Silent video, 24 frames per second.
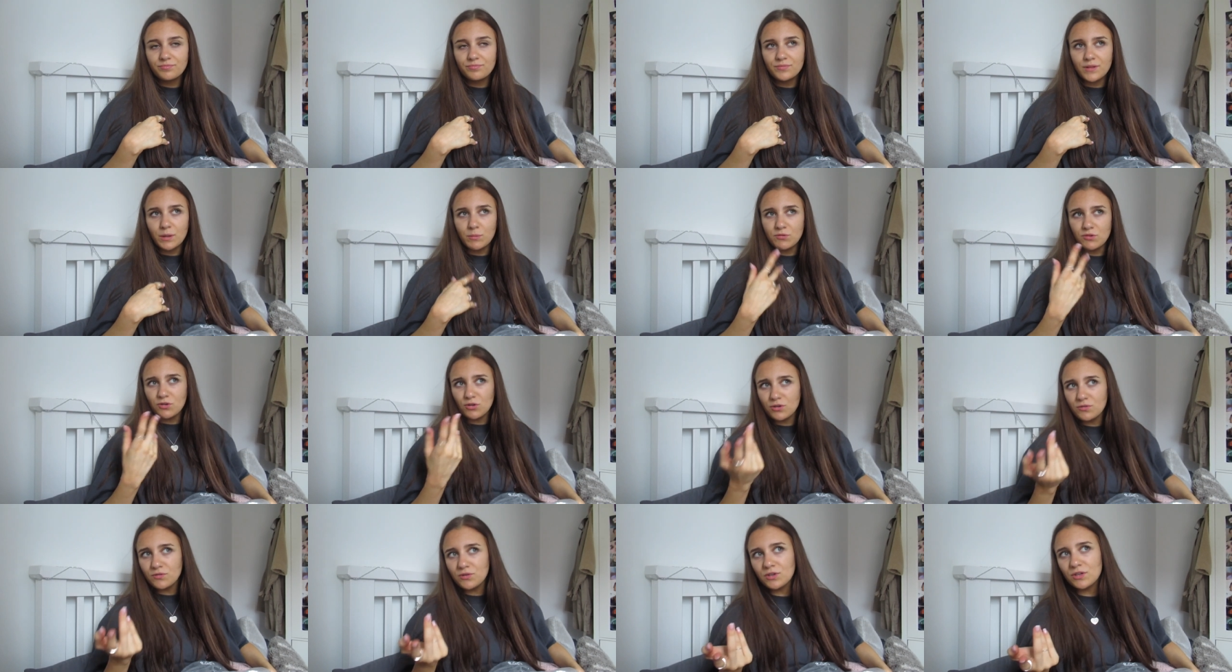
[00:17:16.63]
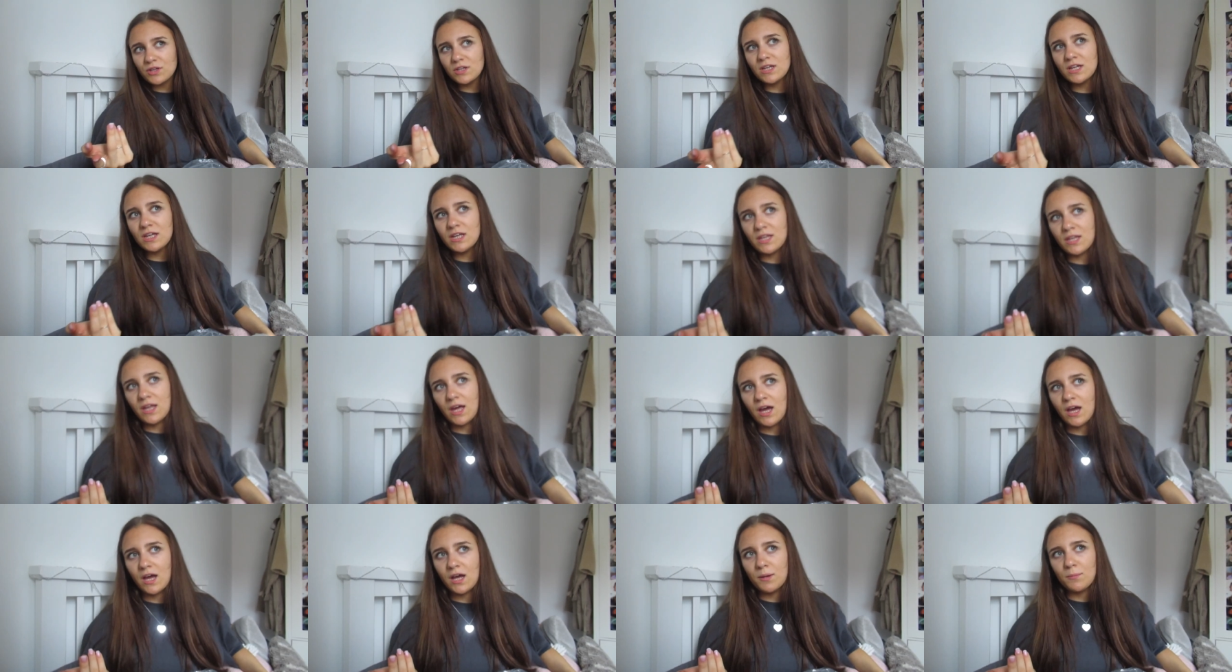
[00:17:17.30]
I'm sorry if you can hear
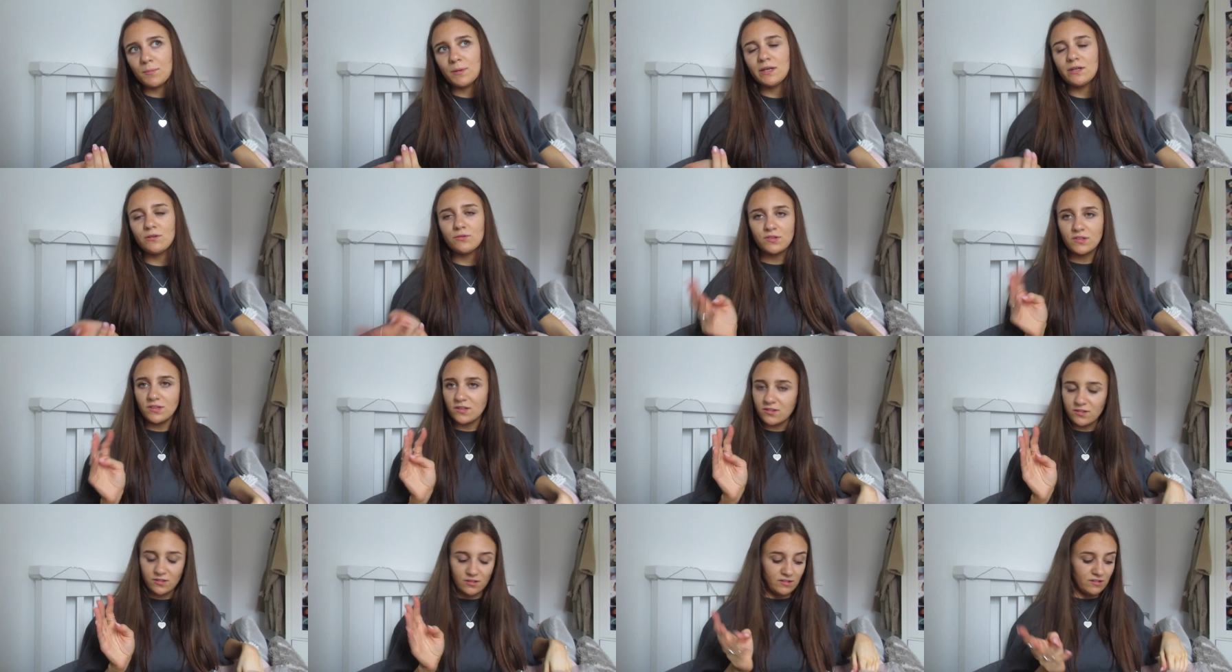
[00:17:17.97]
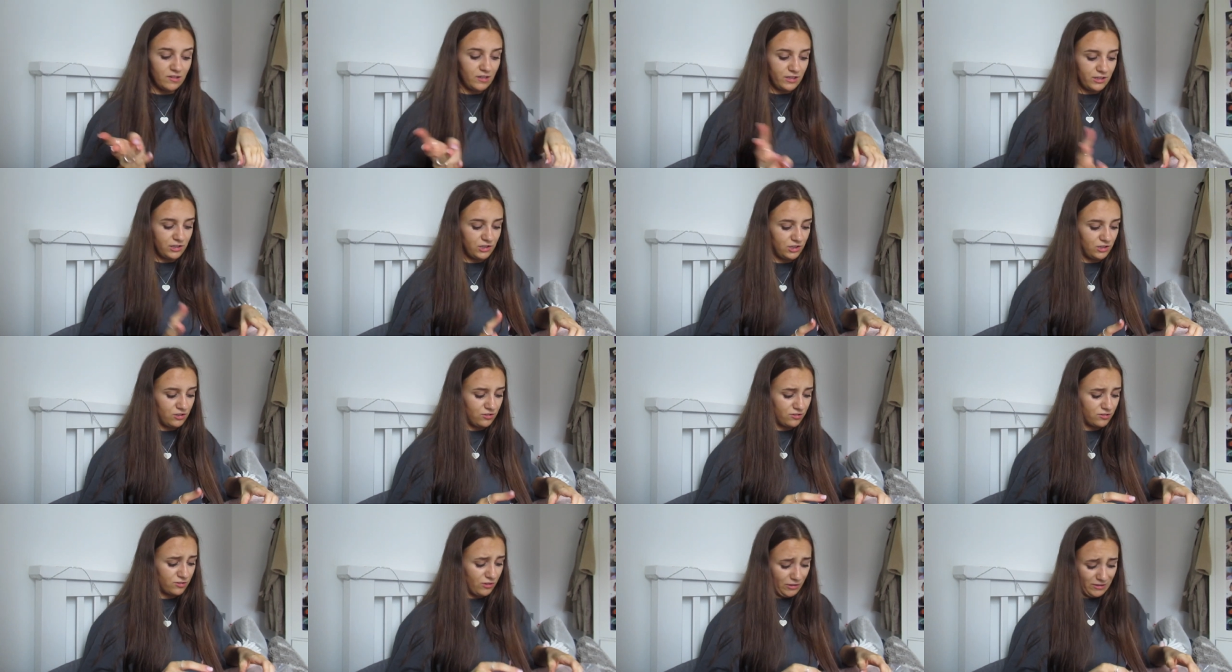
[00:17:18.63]
that. My little sister's literally
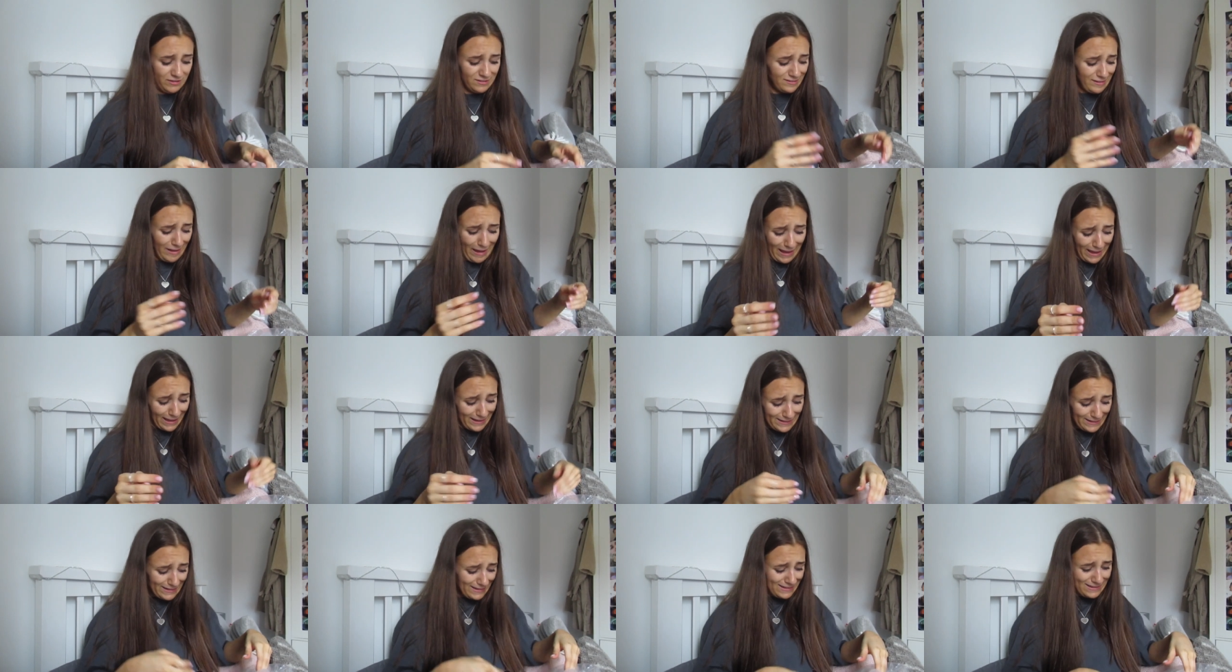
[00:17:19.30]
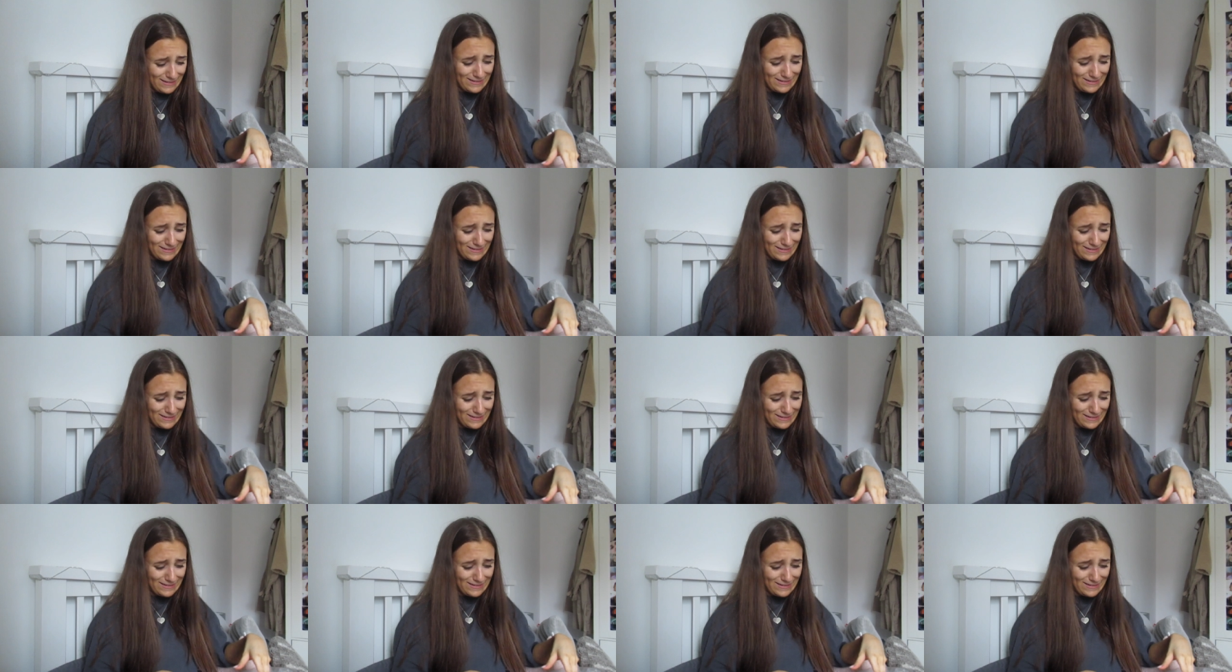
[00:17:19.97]
just going, Daddy,